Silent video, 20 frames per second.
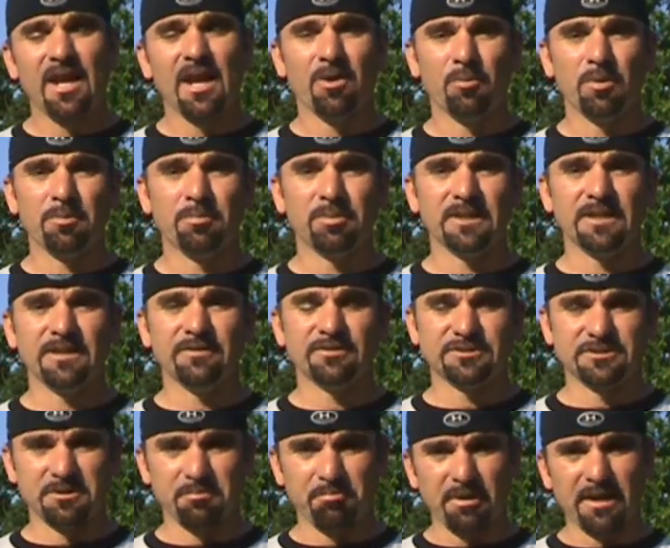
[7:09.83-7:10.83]
and we believe
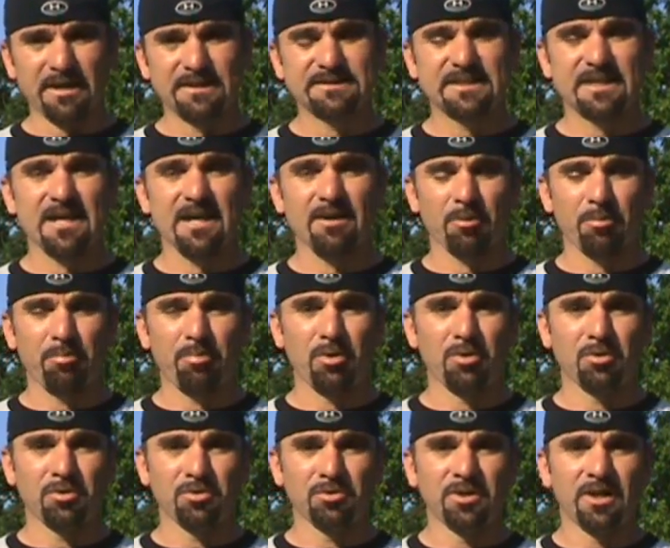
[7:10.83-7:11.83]
it's the best camera
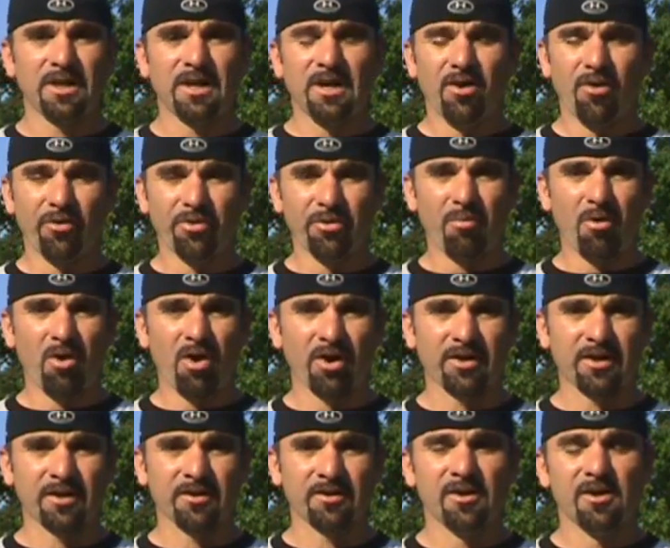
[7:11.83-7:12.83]
pole on the
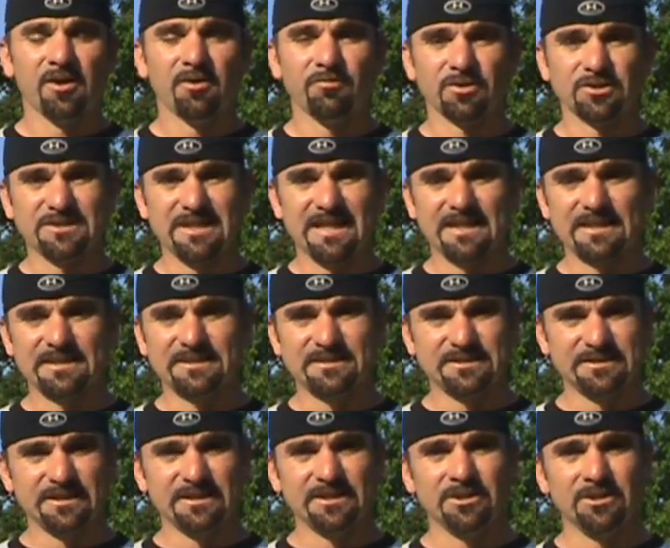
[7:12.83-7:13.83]
market for taking
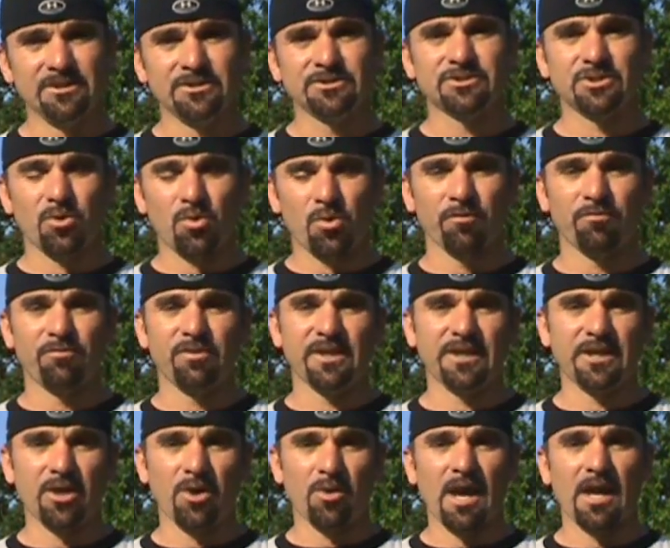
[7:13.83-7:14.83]
stills or
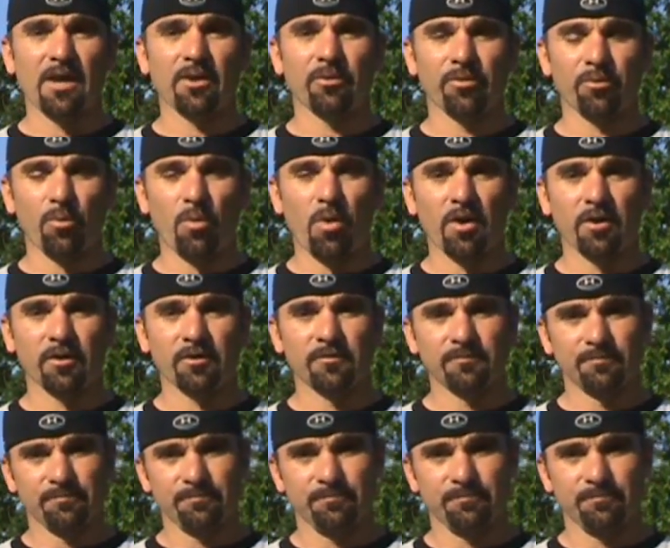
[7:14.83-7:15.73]
video out on the water.